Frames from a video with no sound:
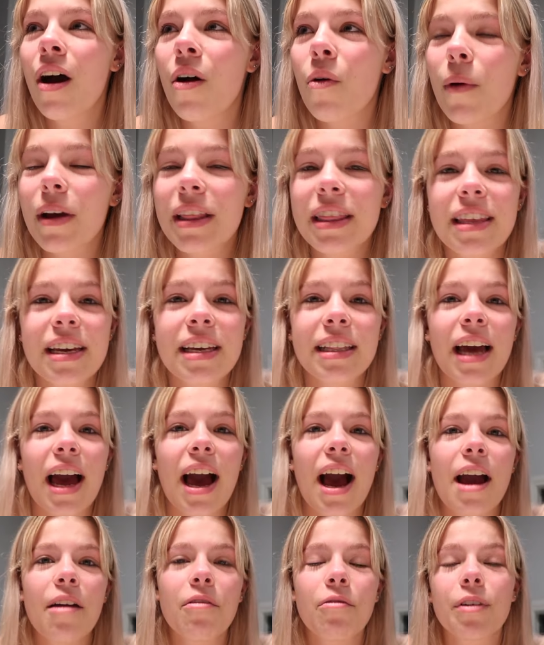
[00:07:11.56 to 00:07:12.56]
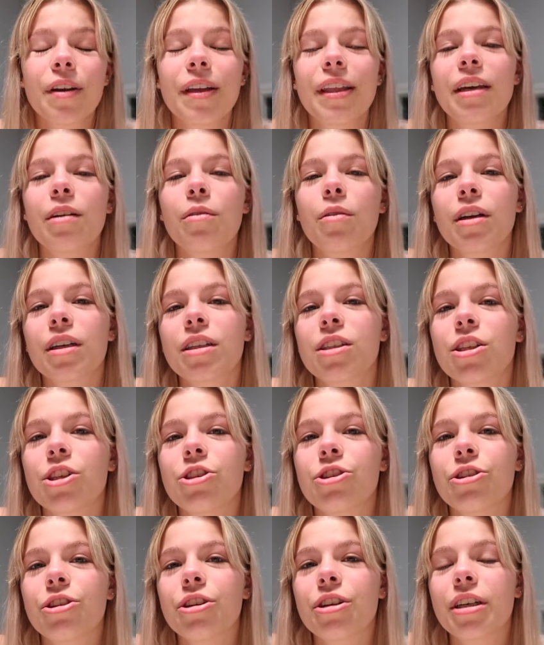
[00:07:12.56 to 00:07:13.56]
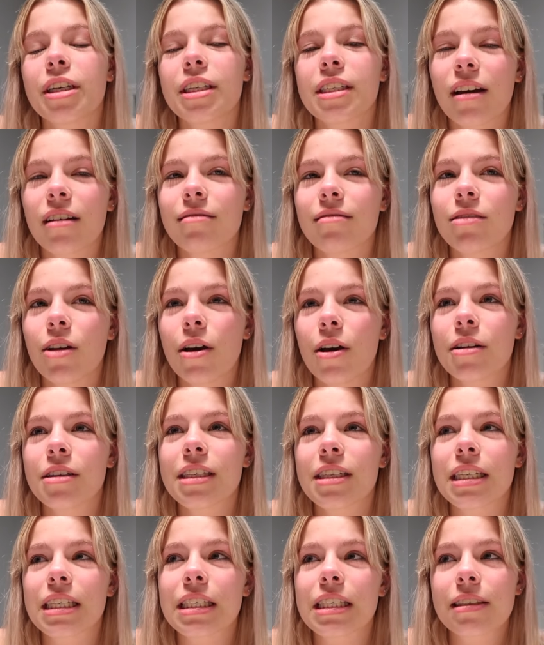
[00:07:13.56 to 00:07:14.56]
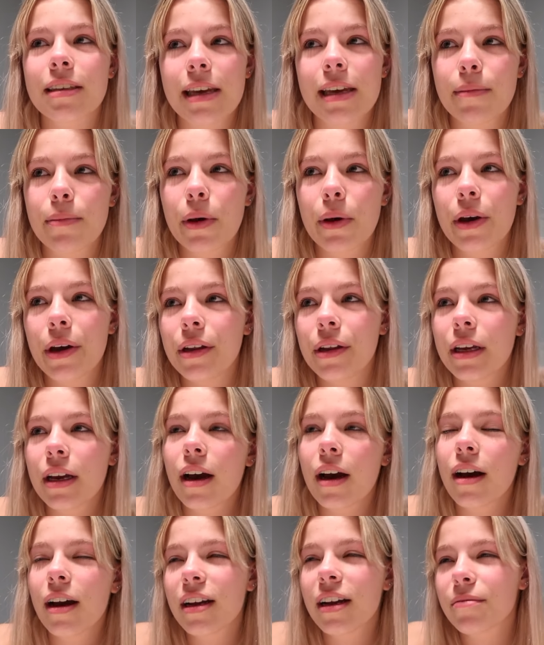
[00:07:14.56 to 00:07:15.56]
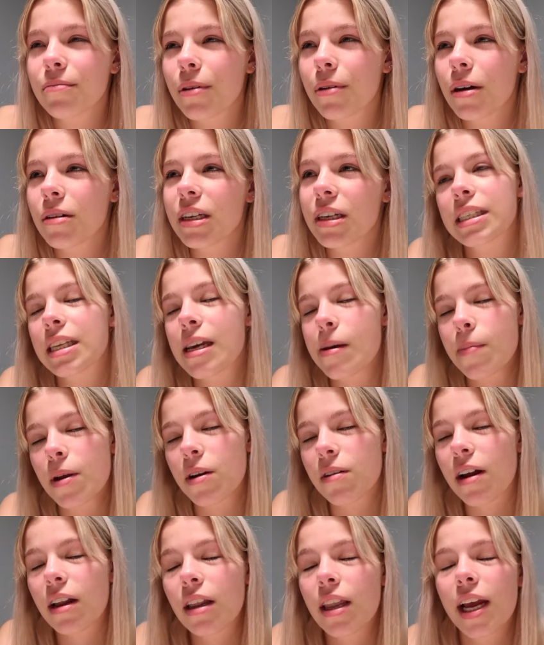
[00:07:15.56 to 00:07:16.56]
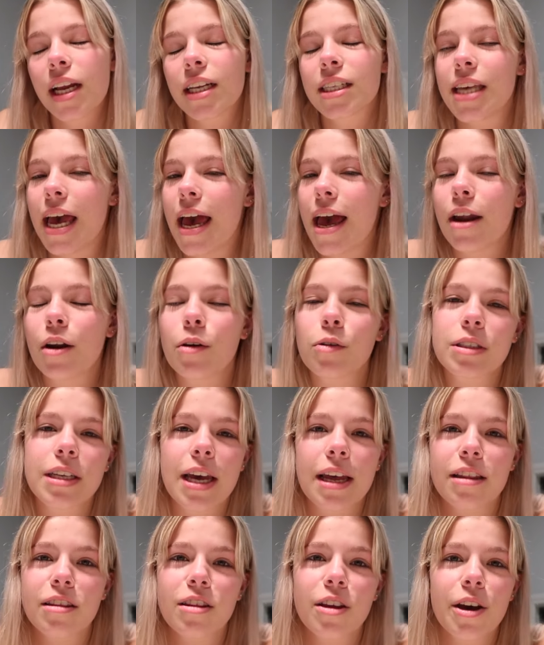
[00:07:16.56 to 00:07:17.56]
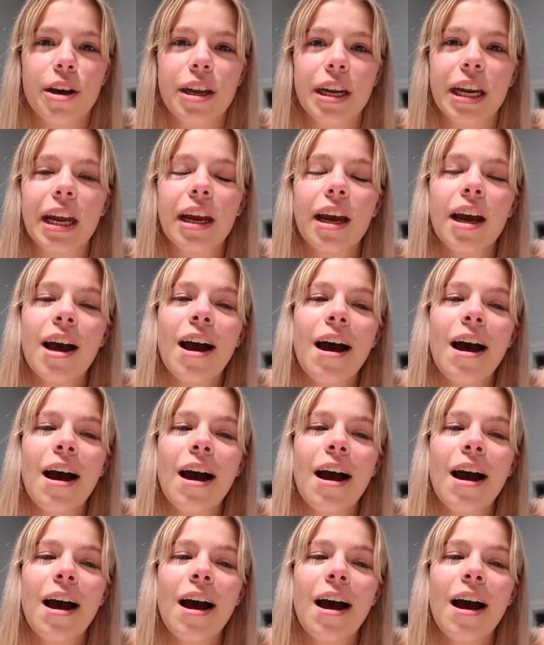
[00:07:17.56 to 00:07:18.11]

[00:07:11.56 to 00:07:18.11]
one thing that I really wanted to do is learn to sleep earlier and probably sleep at around like 10 or 10:30.